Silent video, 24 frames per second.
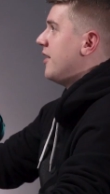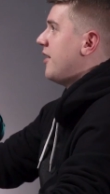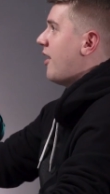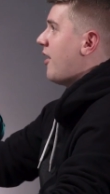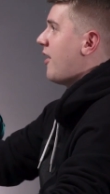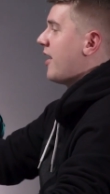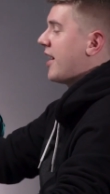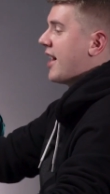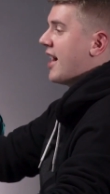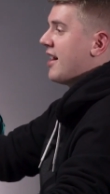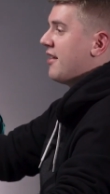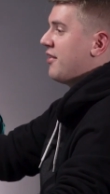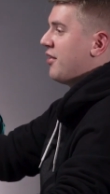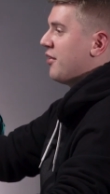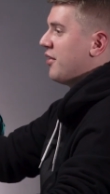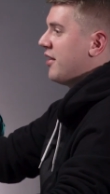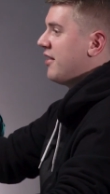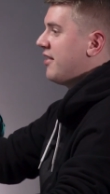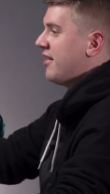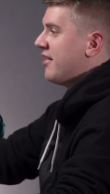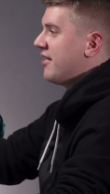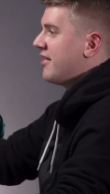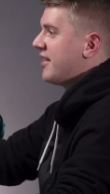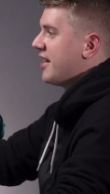All right, guys, so
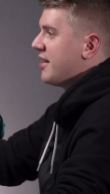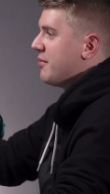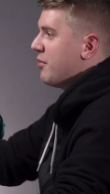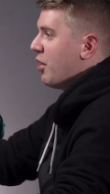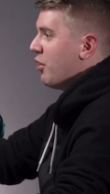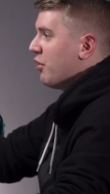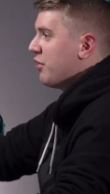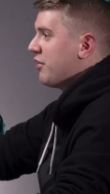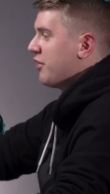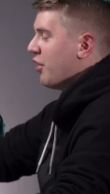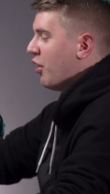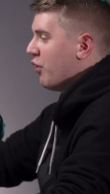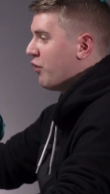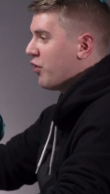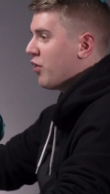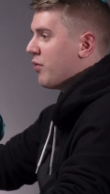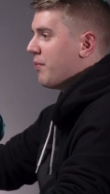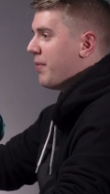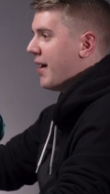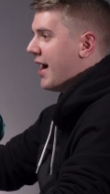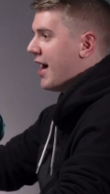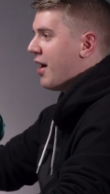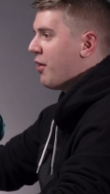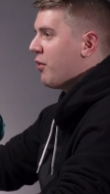this is the most
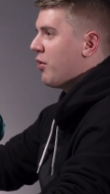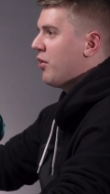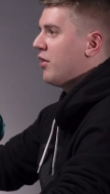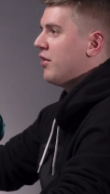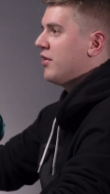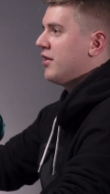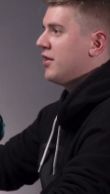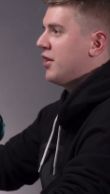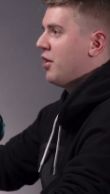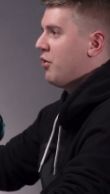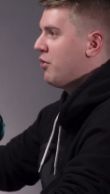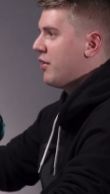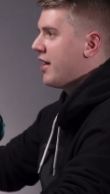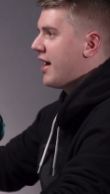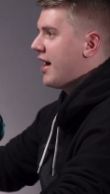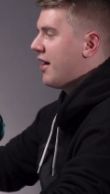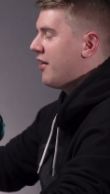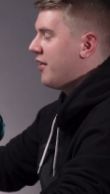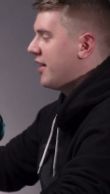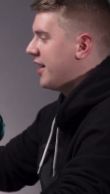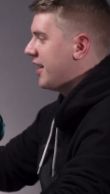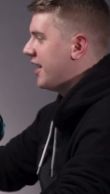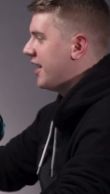overpowered loadout